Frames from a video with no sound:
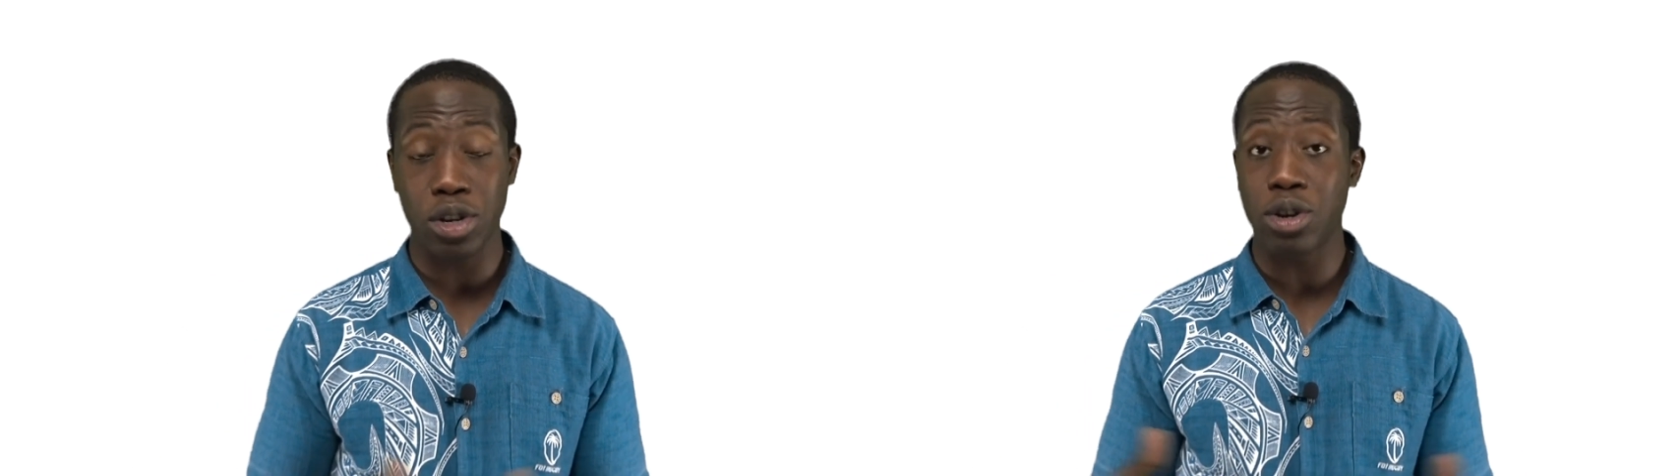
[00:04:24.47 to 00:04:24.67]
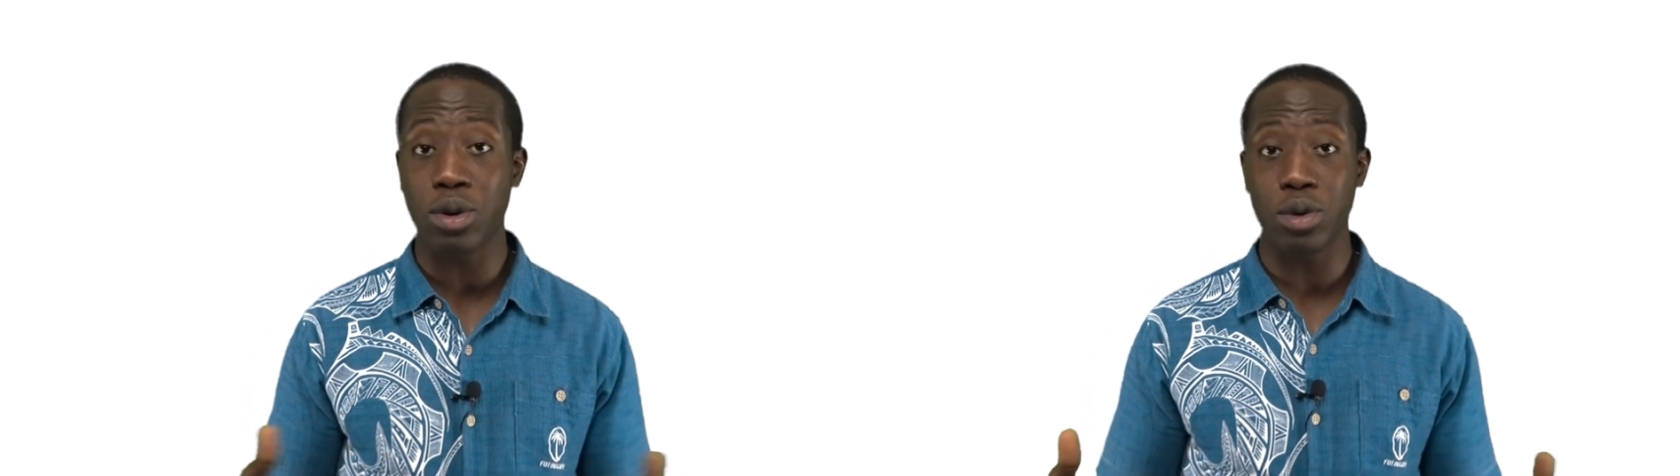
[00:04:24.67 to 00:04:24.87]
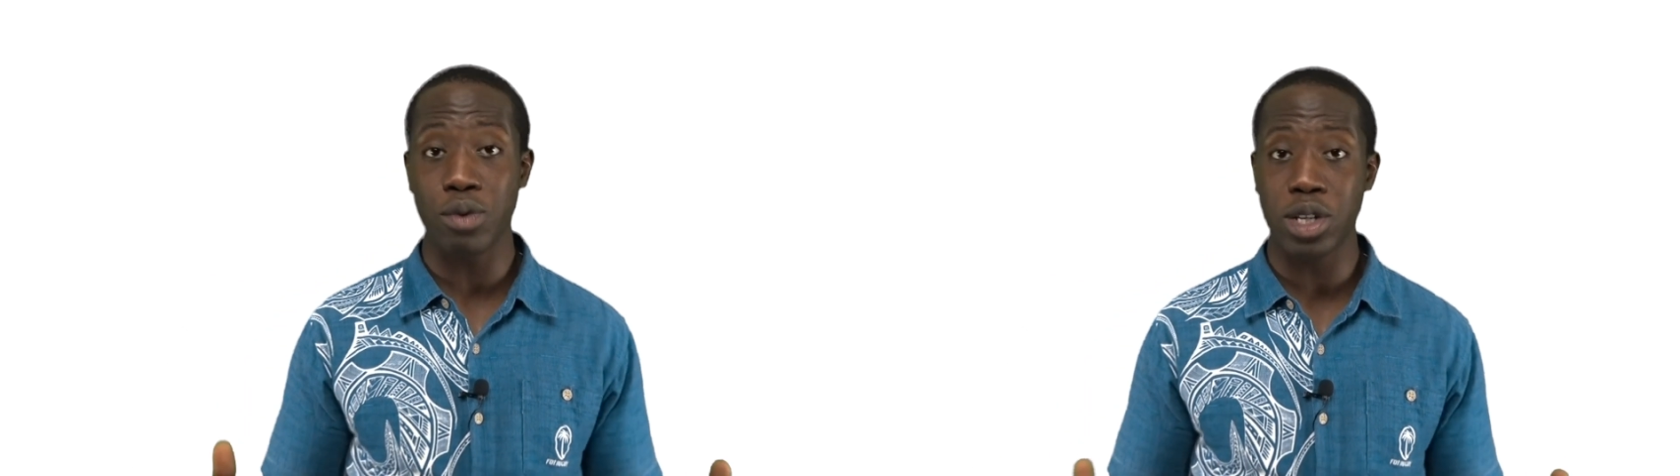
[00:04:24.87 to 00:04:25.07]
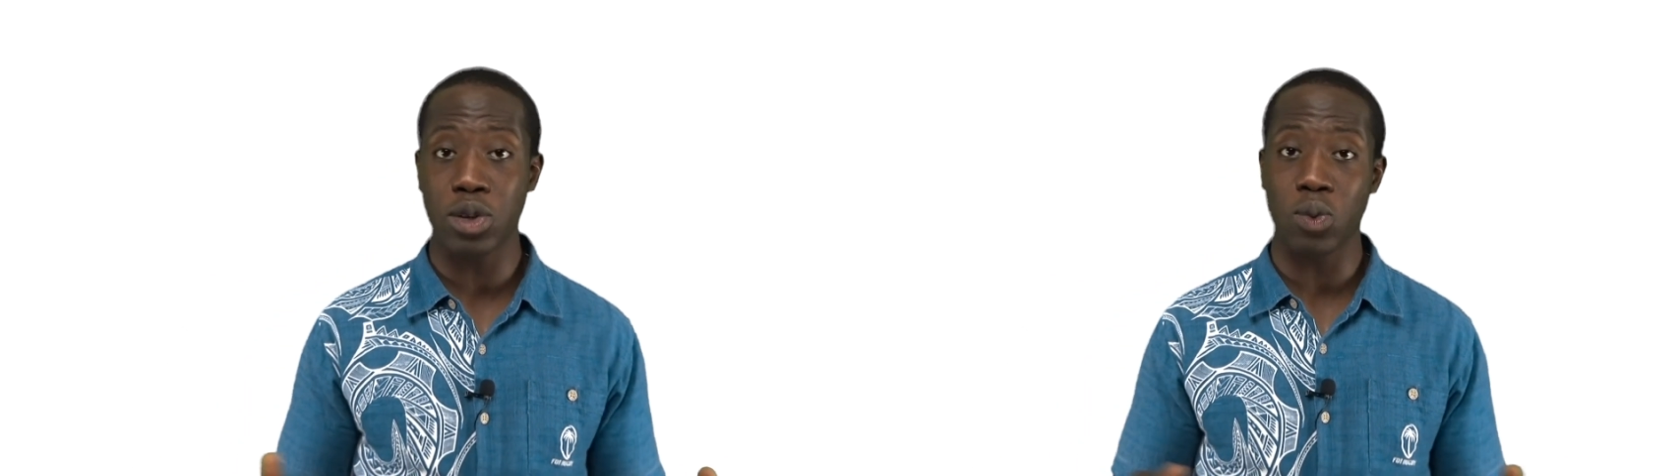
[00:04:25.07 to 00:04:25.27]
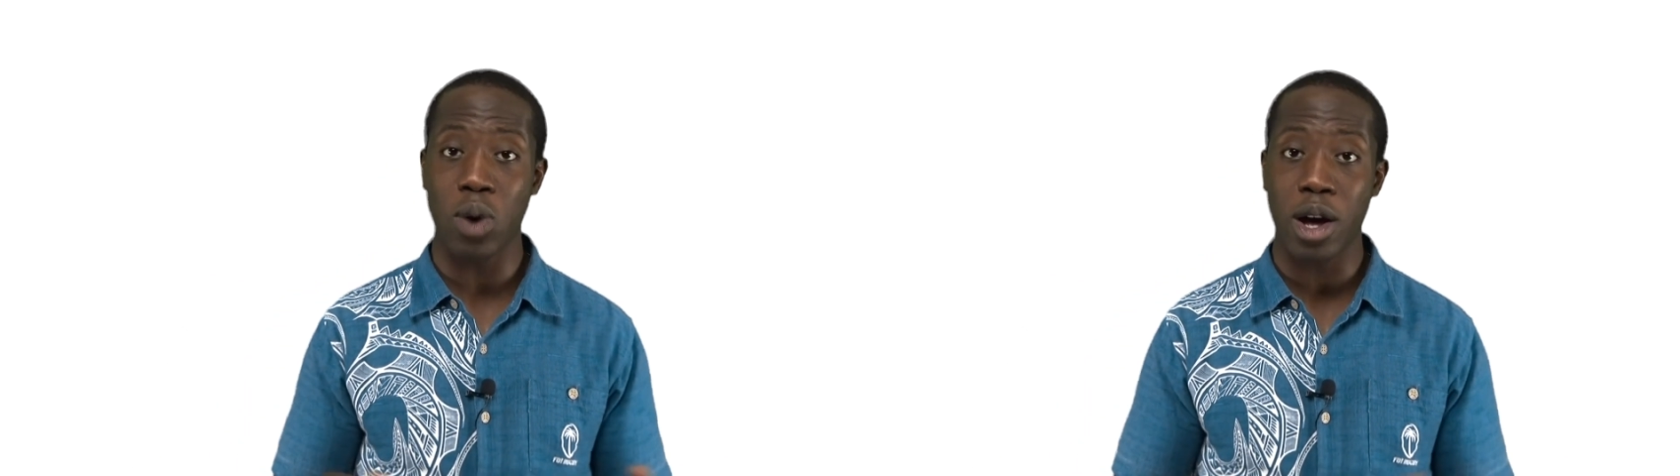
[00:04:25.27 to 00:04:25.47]
And you know the
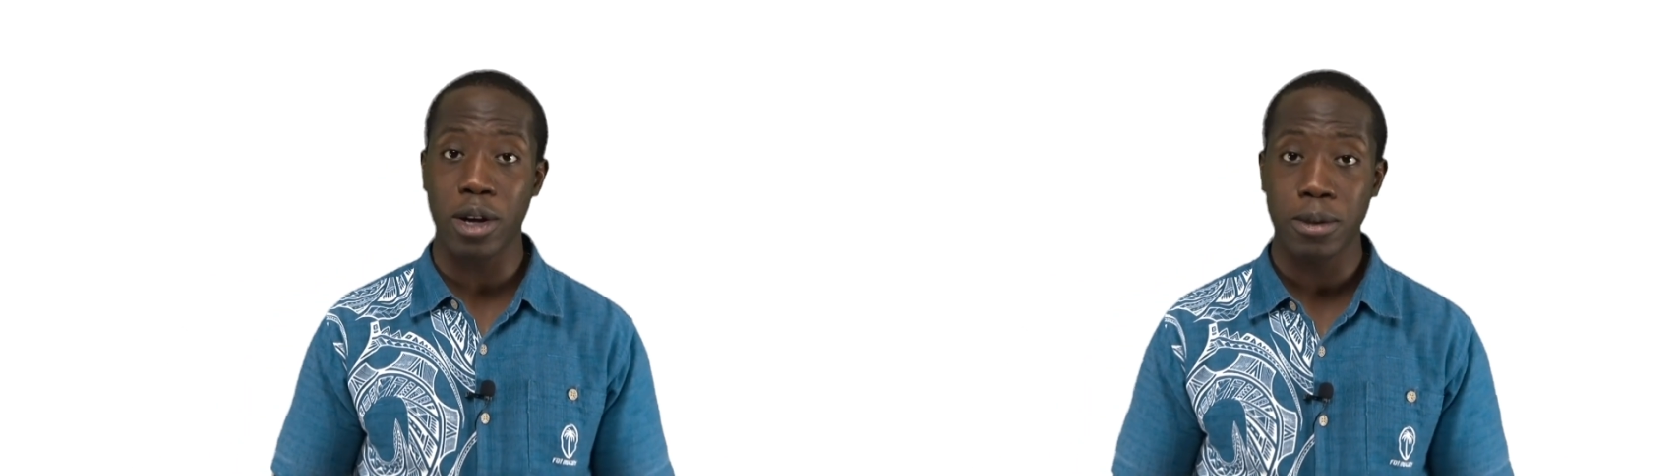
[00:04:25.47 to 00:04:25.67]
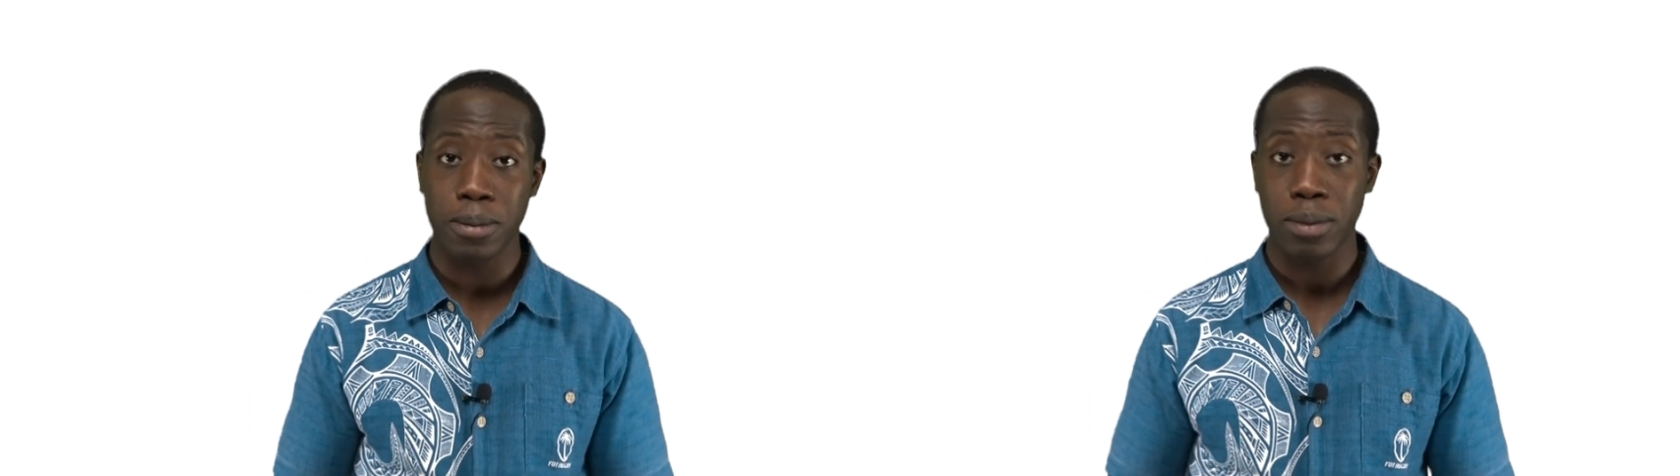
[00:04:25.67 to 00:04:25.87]
reason why?